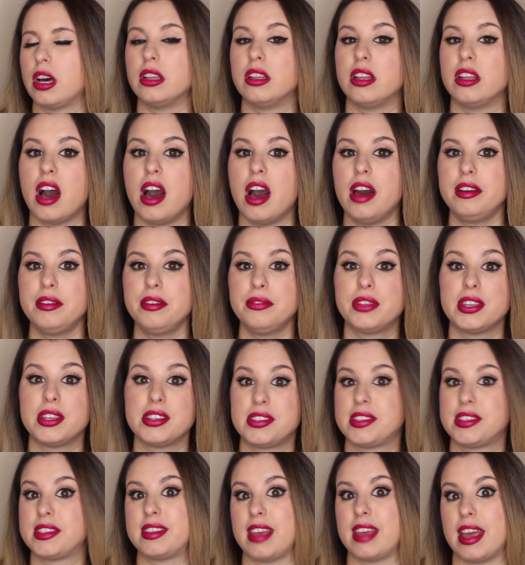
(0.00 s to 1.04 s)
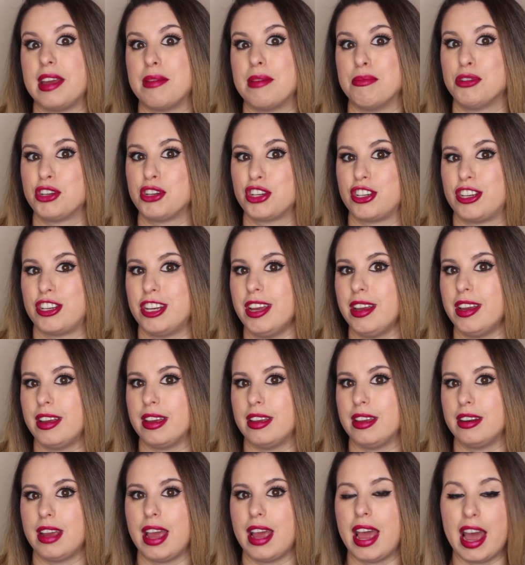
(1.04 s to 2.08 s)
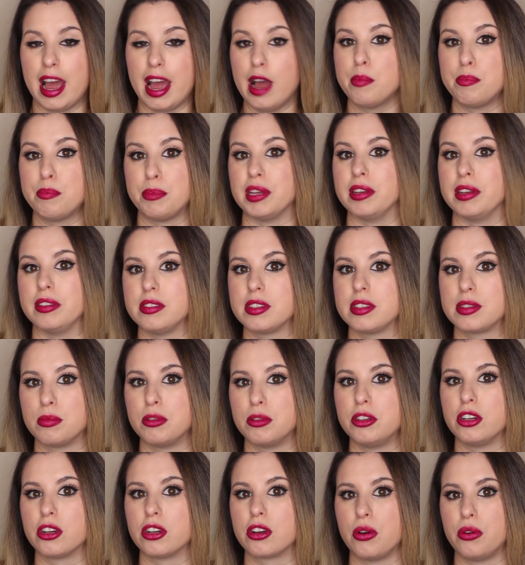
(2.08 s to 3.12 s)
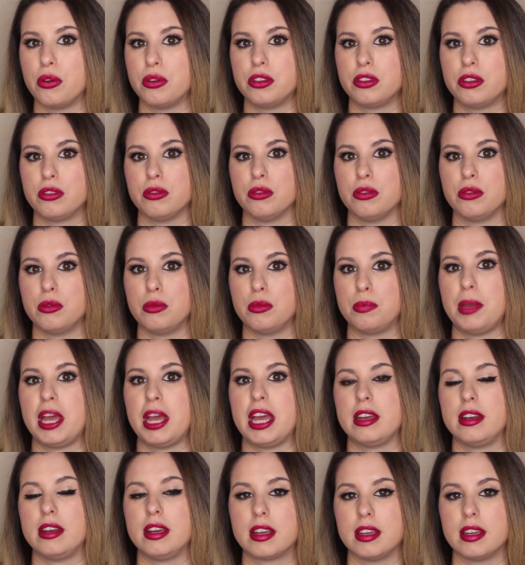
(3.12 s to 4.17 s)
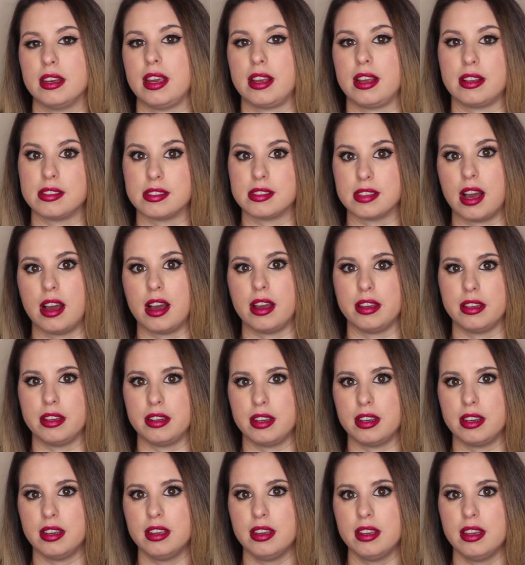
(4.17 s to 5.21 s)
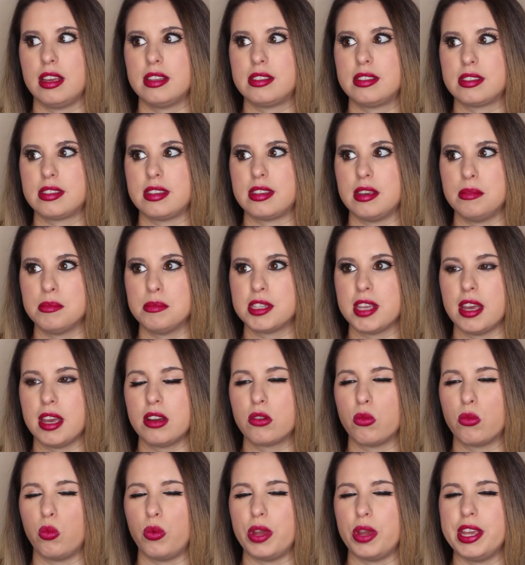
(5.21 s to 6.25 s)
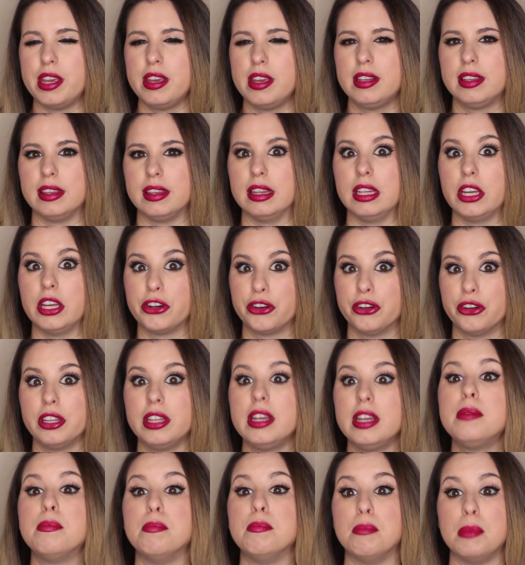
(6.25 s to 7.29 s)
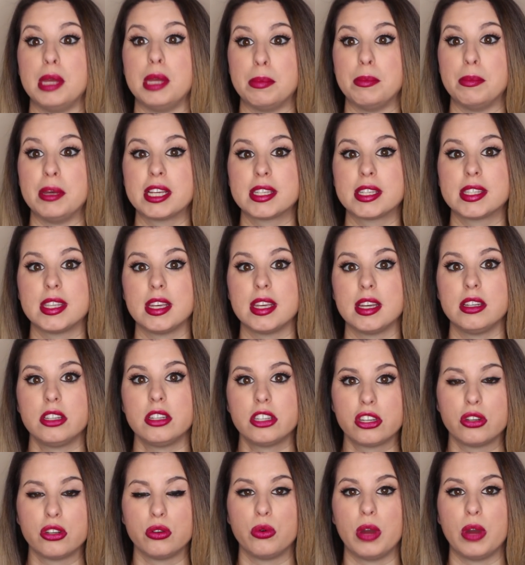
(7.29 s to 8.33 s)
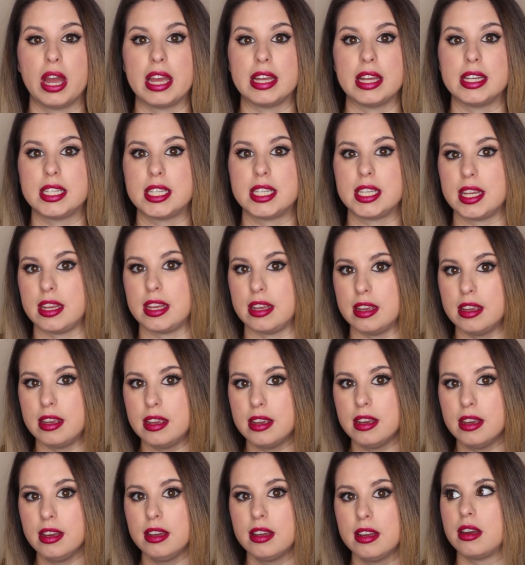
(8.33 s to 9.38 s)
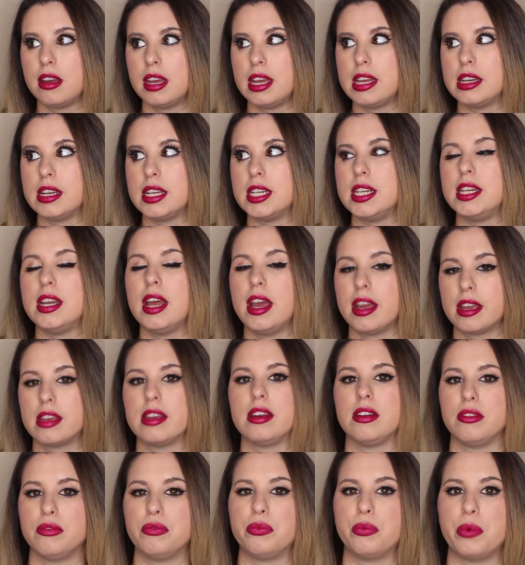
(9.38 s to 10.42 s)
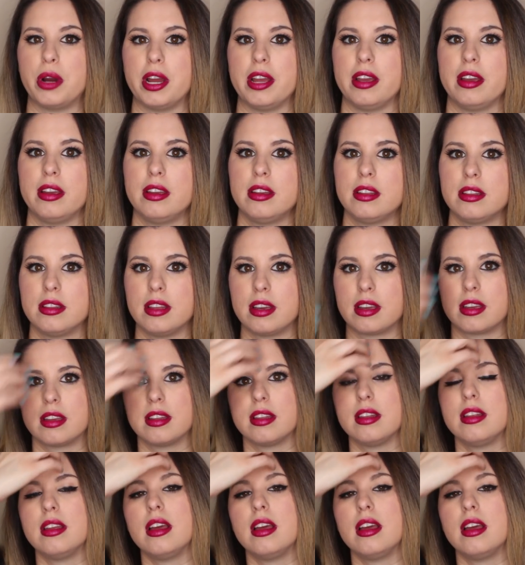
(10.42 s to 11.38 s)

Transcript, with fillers: a lot of this same shit happens when you're going through panic and anxiety. It seems like weed literally mimics it to a T in a negative way. Like,